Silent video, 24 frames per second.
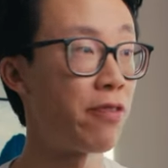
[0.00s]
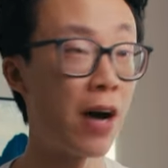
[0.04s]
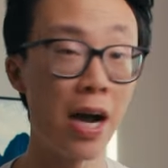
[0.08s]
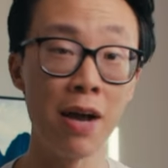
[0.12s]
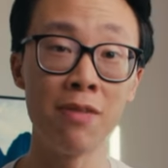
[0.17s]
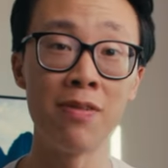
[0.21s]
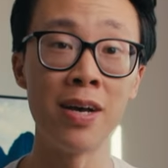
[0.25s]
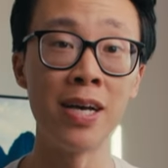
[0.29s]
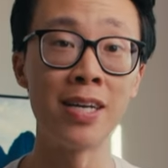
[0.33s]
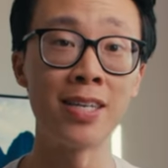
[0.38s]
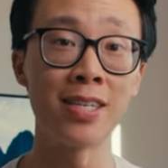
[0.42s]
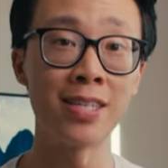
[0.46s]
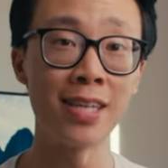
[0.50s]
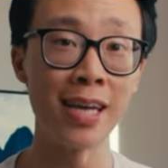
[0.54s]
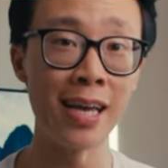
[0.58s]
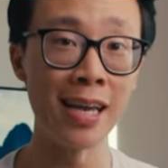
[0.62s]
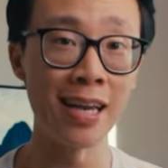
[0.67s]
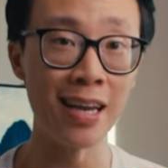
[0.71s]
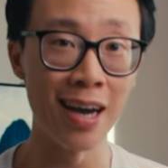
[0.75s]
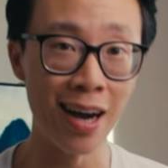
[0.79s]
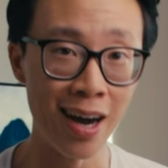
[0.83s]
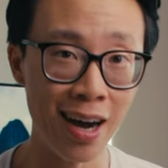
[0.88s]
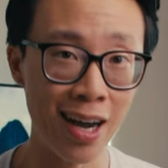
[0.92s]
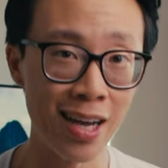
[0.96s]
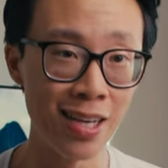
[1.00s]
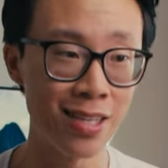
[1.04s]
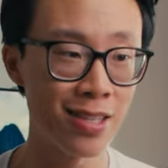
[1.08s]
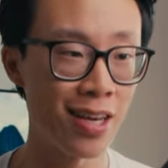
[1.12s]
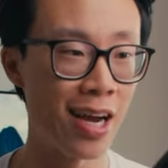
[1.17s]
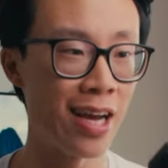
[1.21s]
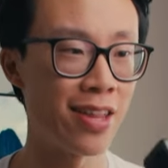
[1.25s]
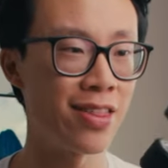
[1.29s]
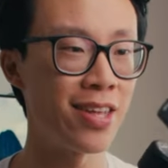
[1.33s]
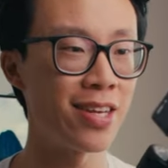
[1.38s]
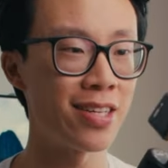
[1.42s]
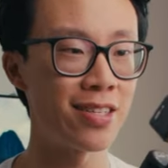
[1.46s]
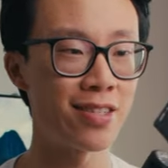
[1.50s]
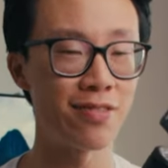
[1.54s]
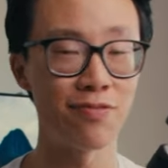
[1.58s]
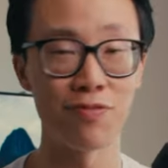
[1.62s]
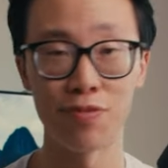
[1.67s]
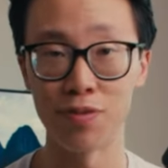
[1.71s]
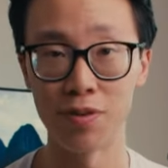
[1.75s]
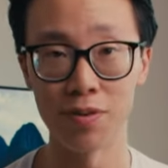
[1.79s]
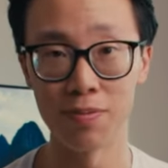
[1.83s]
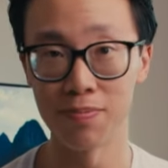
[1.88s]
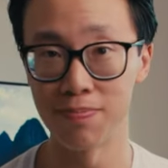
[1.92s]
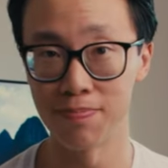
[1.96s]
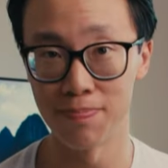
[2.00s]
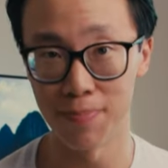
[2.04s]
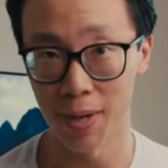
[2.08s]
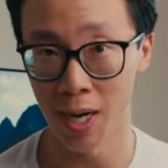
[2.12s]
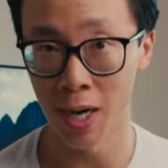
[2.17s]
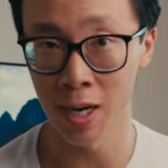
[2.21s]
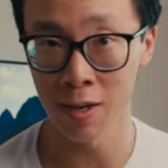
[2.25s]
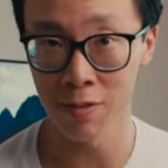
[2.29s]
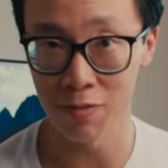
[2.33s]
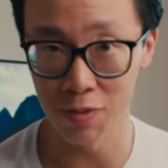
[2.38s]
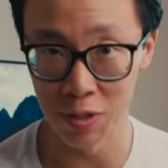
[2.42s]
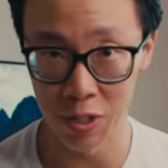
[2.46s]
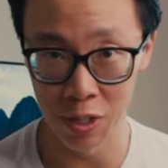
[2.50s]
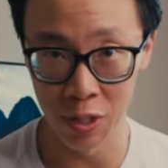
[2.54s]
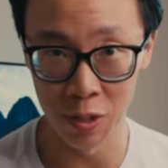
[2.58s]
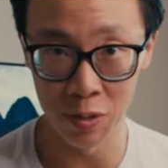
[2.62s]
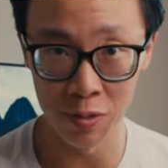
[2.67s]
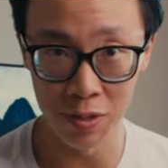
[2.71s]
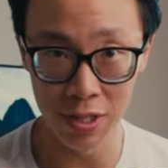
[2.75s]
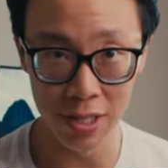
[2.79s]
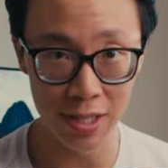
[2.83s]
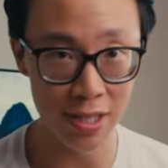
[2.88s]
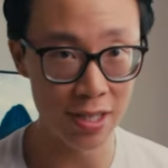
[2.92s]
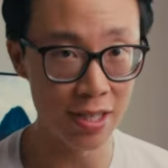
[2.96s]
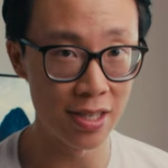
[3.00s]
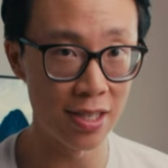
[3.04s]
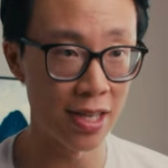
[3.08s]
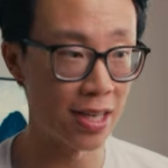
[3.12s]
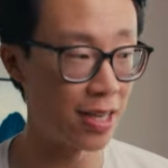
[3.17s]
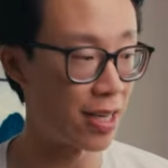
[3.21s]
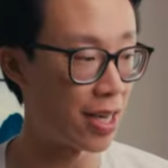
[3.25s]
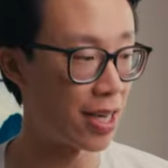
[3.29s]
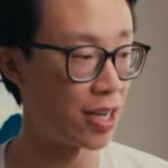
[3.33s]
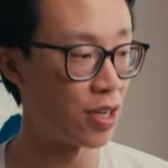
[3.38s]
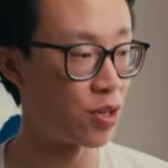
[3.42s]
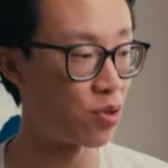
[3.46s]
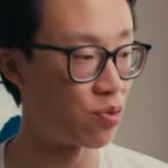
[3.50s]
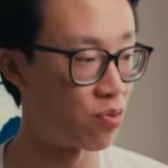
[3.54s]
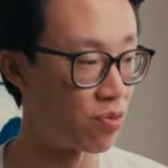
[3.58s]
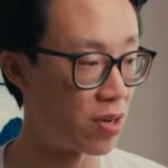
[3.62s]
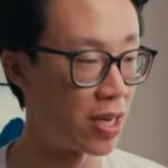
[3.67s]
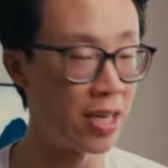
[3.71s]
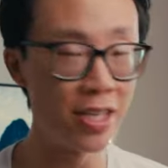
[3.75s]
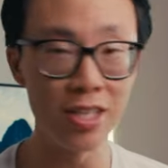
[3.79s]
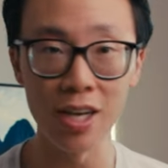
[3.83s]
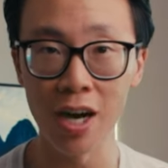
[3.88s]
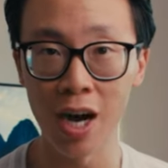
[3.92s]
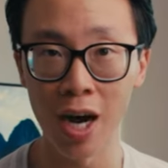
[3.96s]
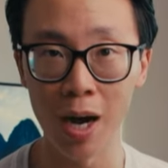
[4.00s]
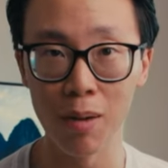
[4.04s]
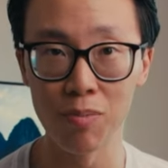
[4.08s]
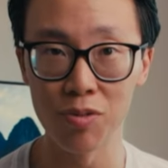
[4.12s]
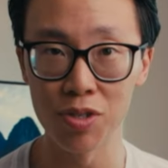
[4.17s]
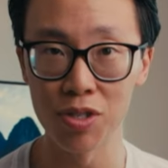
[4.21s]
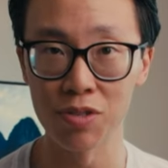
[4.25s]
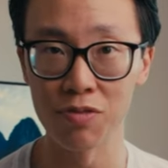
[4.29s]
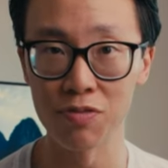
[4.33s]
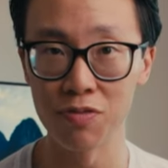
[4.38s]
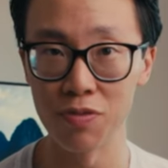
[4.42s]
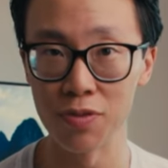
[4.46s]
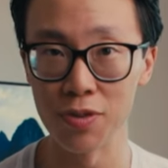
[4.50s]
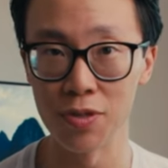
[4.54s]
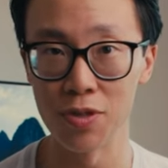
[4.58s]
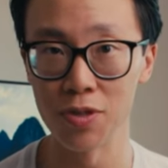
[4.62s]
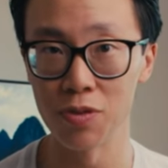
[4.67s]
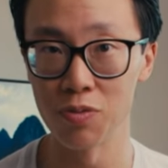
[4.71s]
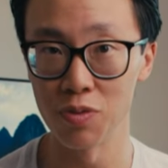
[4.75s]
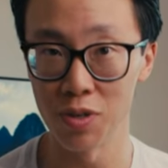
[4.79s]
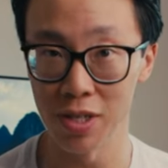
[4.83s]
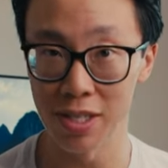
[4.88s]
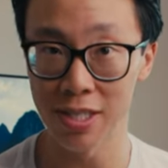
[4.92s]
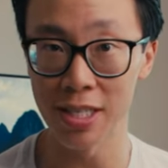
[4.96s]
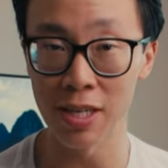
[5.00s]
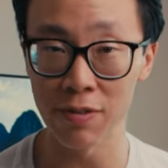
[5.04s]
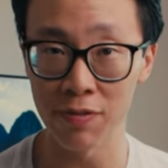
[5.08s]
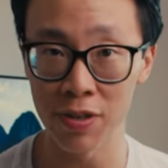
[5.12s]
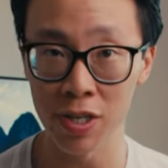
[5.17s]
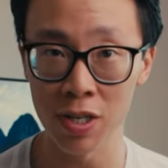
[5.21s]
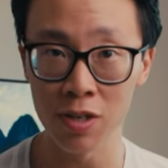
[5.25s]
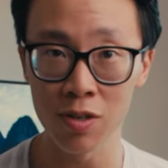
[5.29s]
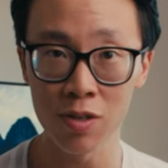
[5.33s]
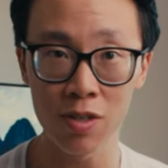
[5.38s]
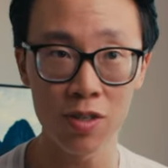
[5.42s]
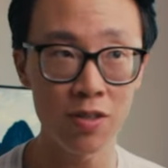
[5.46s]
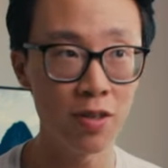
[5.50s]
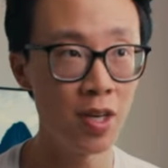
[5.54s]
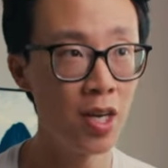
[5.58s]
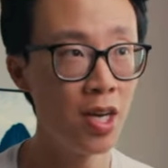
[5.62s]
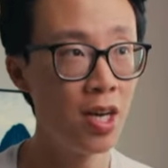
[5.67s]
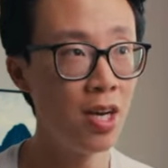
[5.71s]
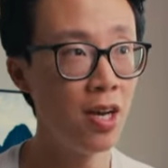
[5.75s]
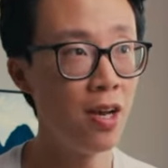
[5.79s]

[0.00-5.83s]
5S AI. I think for you, this is like a great option for your real estate videos.